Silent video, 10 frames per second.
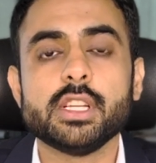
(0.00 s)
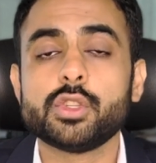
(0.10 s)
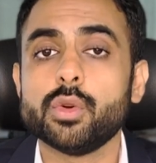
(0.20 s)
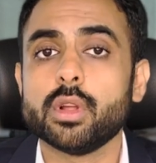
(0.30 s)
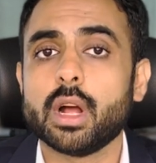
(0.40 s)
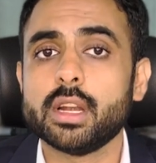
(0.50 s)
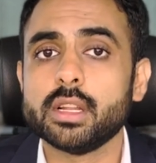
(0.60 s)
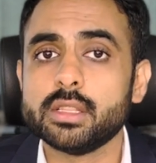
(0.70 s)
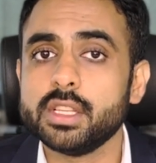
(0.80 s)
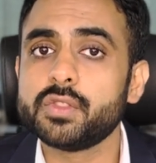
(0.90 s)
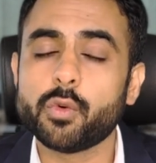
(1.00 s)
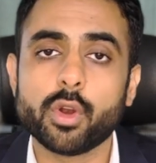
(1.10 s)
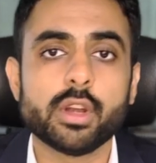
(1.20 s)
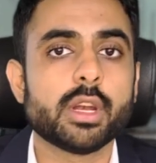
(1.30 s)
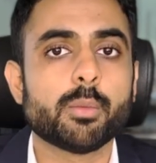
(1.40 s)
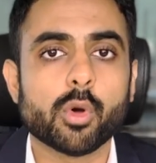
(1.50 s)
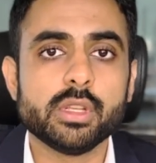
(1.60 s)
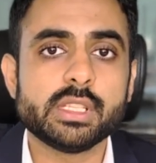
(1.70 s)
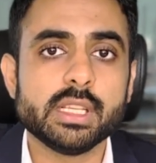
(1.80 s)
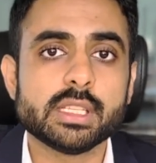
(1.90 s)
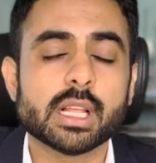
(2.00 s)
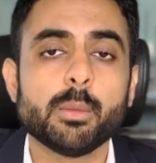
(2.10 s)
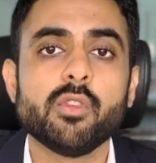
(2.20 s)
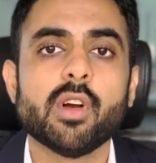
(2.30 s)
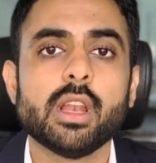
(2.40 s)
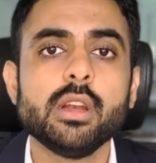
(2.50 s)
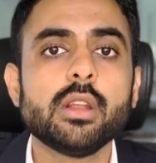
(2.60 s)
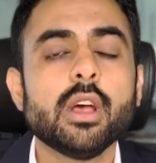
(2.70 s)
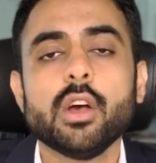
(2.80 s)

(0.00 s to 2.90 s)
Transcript: issued under this foreign trade policy shall be valid